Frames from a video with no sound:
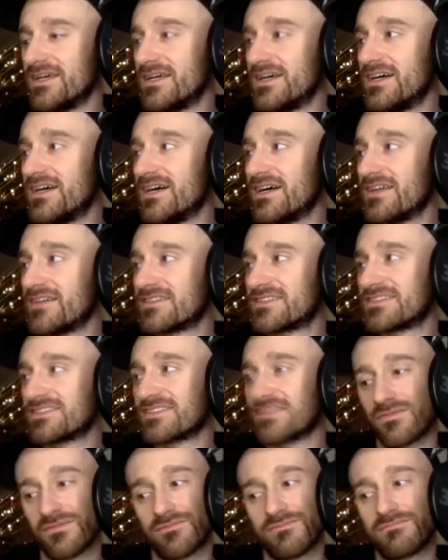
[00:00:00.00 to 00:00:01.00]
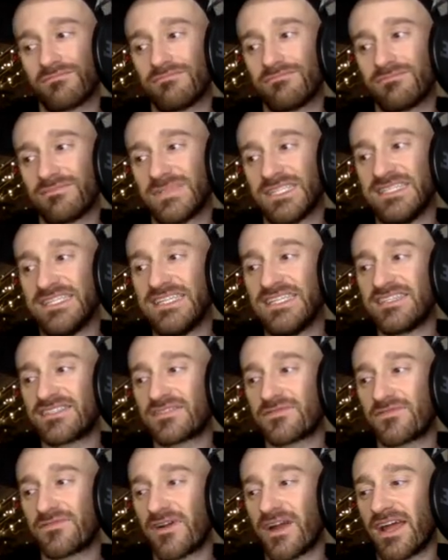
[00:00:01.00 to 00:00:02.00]
This is a
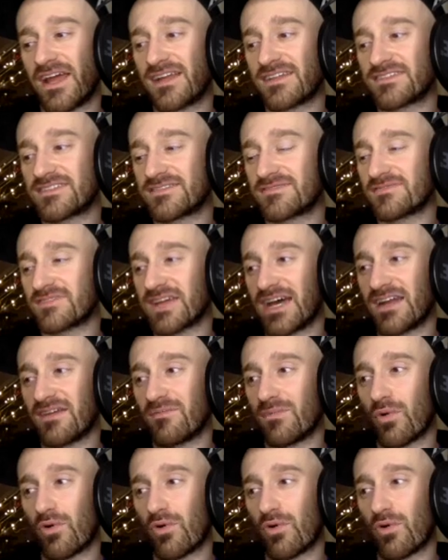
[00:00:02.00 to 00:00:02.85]
Nice, France, kind of